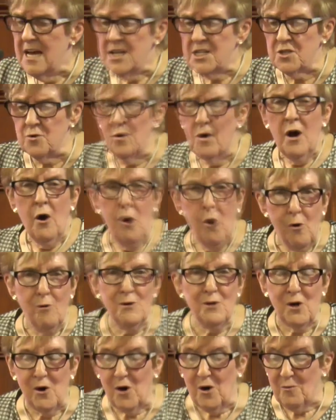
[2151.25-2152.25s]
So
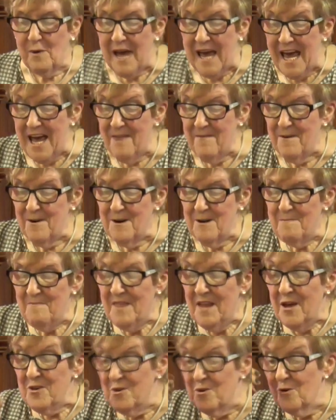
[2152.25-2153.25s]
hold on, whatever
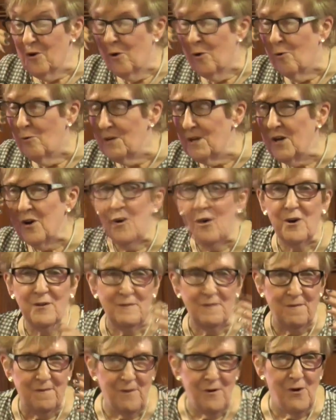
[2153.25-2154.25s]
you're holding on
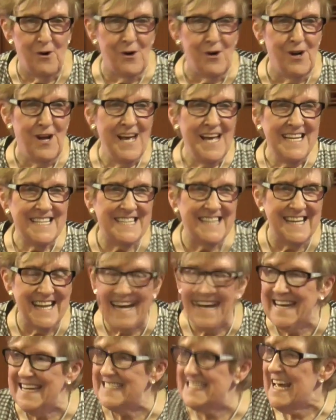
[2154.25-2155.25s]
for
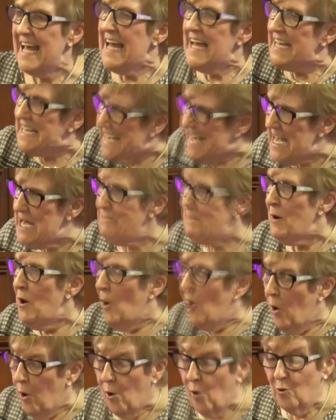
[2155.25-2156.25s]
tonight,
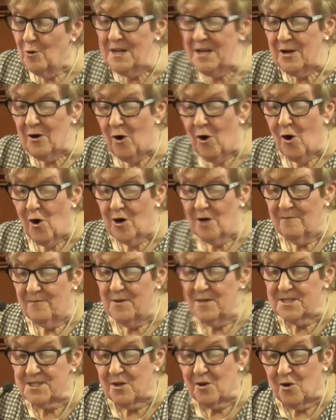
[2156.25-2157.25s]
keep holding on, for
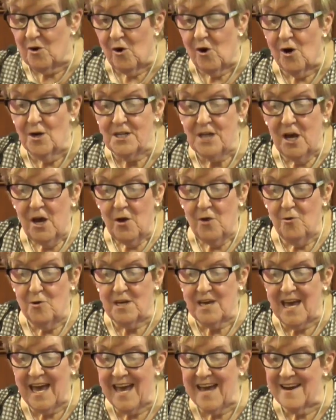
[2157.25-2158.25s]
there's a God who
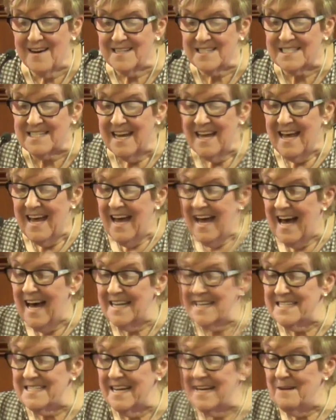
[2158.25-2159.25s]
cares.
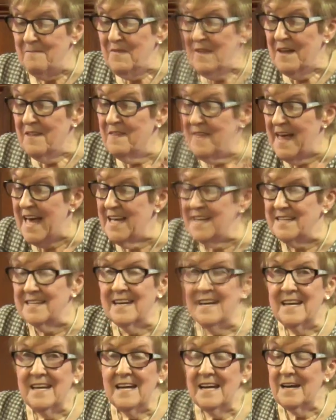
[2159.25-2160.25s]
And uh,
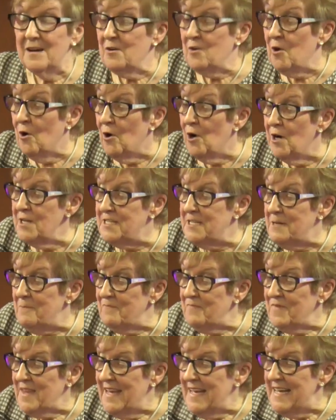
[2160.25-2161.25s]
then God
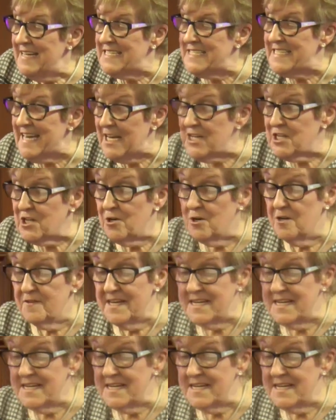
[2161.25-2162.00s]
said to her